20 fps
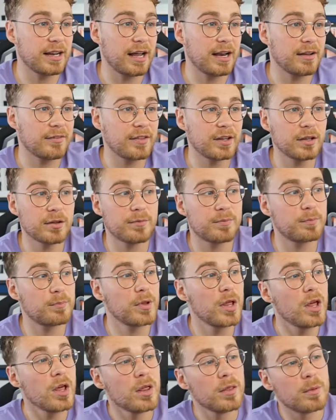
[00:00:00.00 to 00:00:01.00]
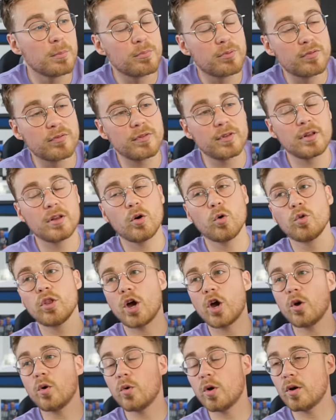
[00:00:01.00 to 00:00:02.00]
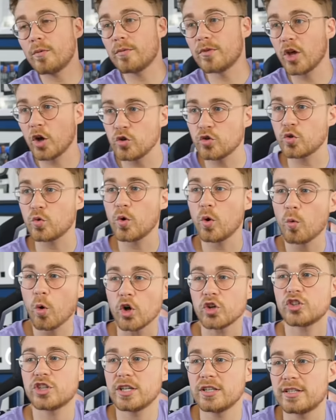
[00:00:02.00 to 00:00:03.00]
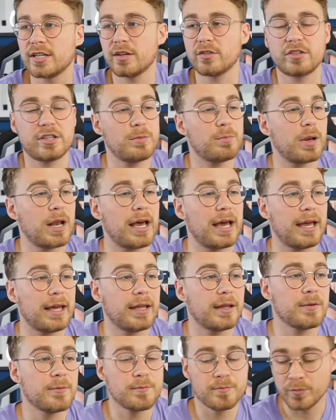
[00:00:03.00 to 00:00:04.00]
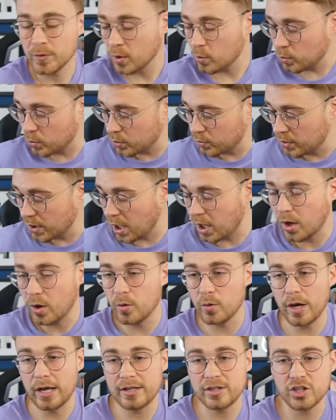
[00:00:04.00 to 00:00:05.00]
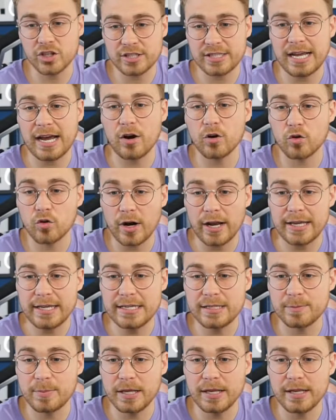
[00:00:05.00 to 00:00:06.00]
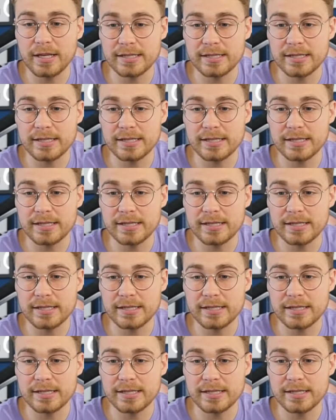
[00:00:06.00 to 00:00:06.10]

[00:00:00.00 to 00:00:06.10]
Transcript: And I think although those who were watching Chelsea play will know just how great he's been